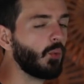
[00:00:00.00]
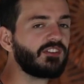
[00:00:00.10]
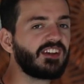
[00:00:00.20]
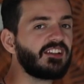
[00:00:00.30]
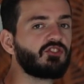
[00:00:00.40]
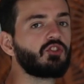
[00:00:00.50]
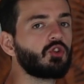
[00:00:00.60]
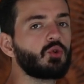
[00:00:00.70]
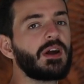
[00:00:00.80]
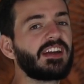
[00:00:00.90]
which is
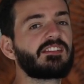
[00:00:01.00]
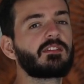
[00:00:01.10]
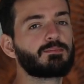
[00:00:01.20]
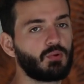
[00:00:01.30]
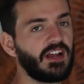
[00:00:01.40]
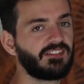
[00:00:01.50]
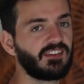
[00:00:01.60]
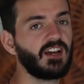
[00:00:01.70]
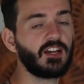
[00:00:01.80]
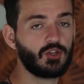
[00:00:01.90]
to
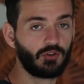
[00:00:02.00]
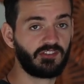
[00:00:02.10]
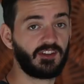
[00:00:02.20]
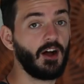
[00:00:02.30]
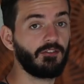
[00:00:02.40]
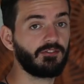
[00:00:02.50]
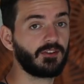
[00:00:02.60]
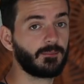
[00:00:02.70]
express yourself.